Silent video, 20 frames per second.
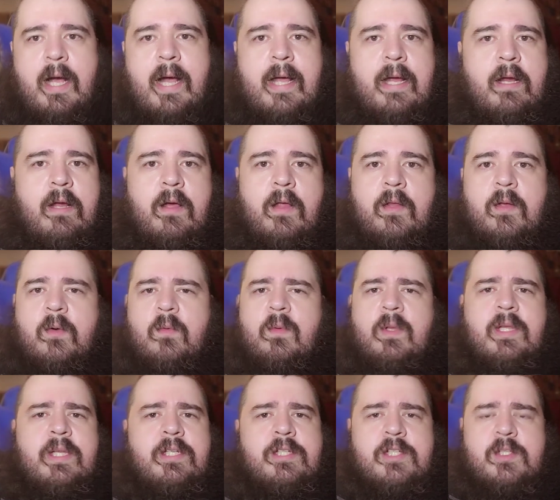eye color,
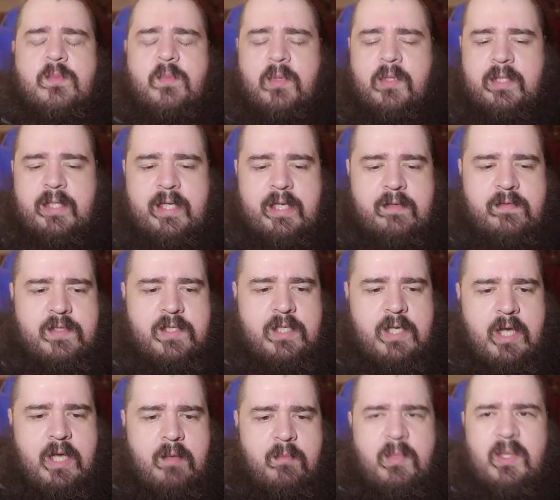religious beliefs,
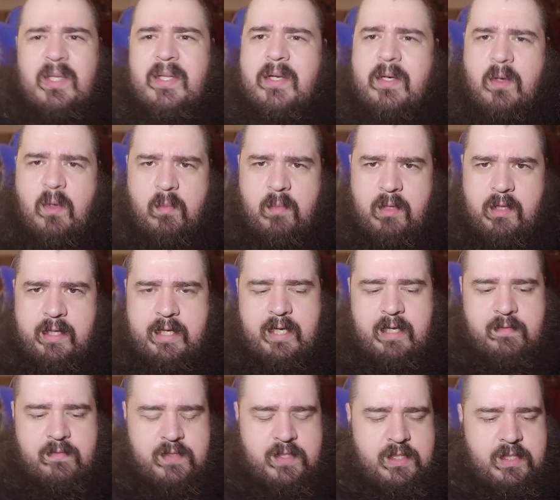political
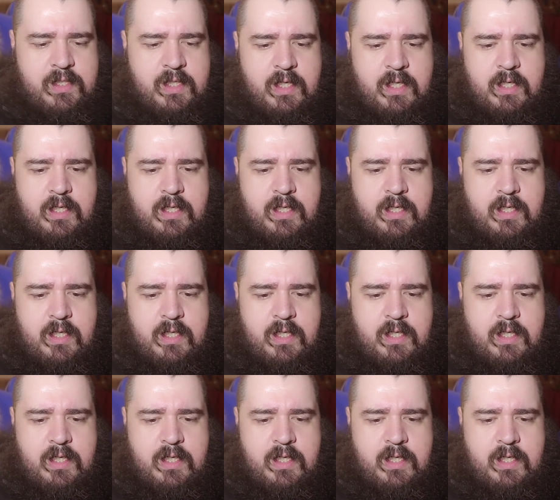beliefs,